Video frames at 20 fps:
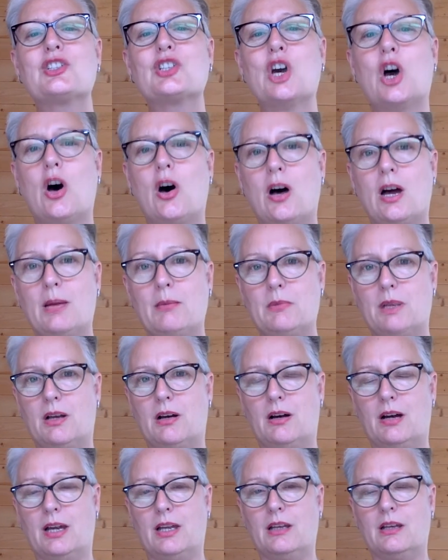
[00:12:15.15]

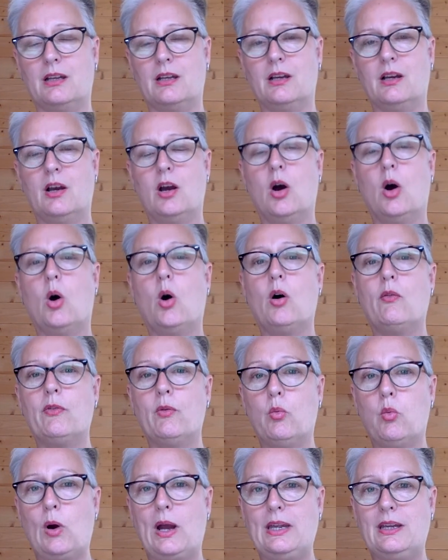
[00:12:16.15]
timeline of
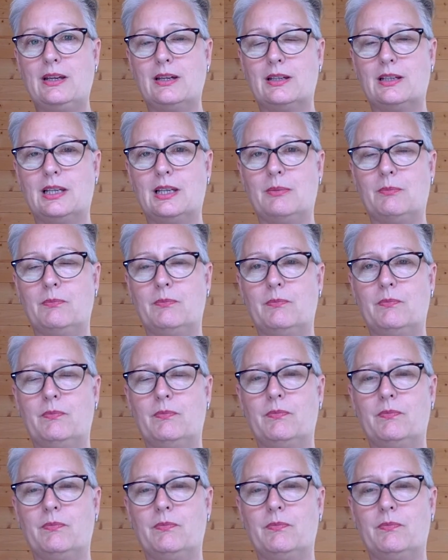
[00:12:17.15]
awakening,